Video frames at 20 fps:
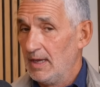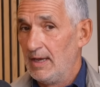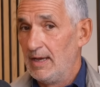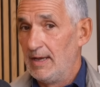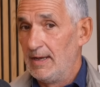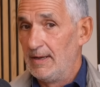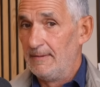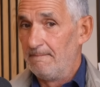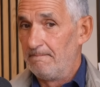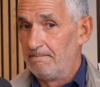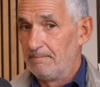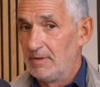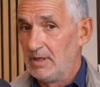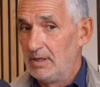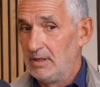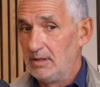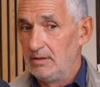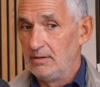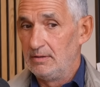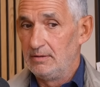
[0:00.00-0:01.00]
um,
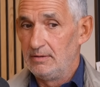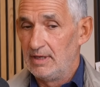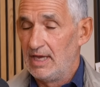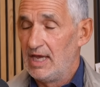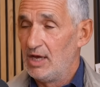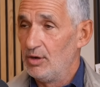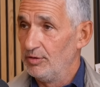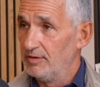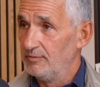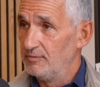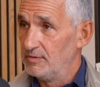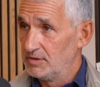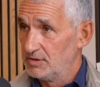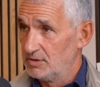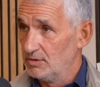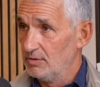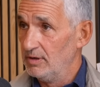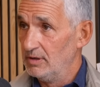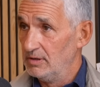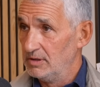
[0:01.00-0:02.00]
the health of the
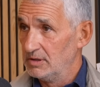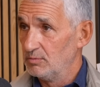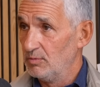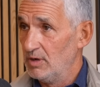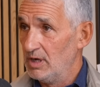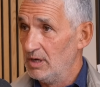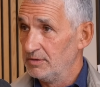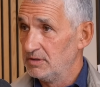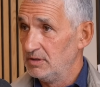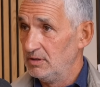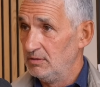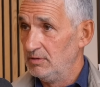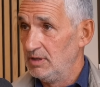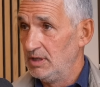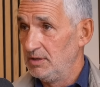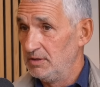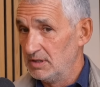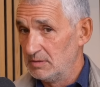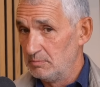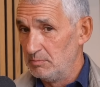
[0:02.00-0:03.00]
soil as well. So you
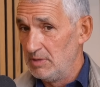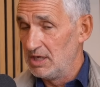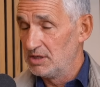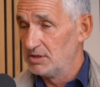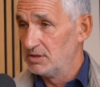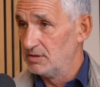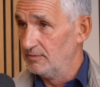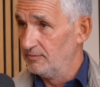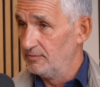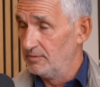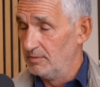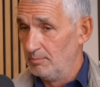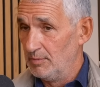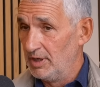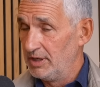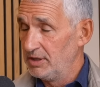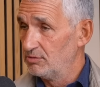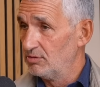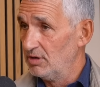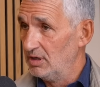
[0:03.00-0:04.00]
need this mix of the
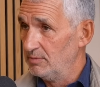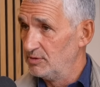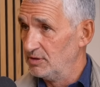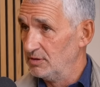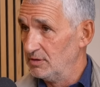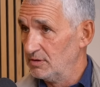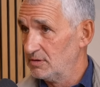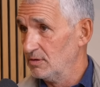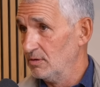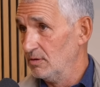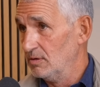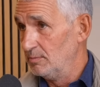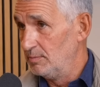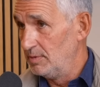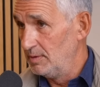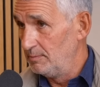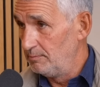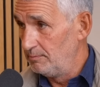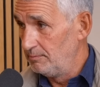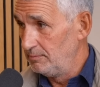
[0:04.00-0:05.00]
microbes in the soil,
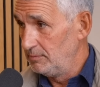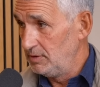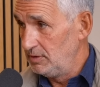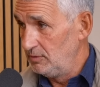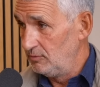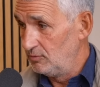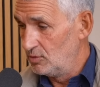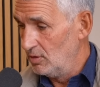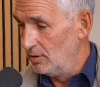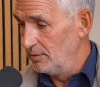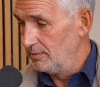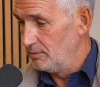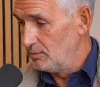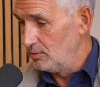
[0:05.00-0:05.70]
but you've got